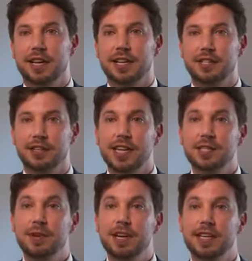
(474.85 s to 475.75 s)
And so
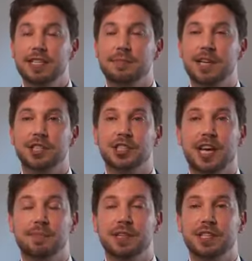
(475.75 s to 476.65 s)
that's why it has a much
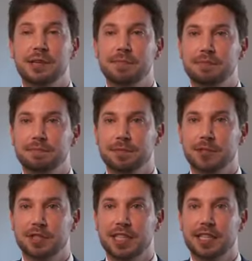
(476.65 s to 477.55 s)
sharper tip.
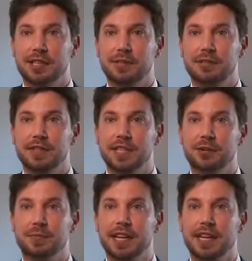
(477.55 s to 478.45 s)
You'll see here with the
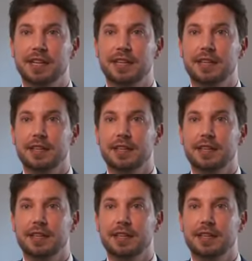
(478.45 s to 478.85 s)
video playing.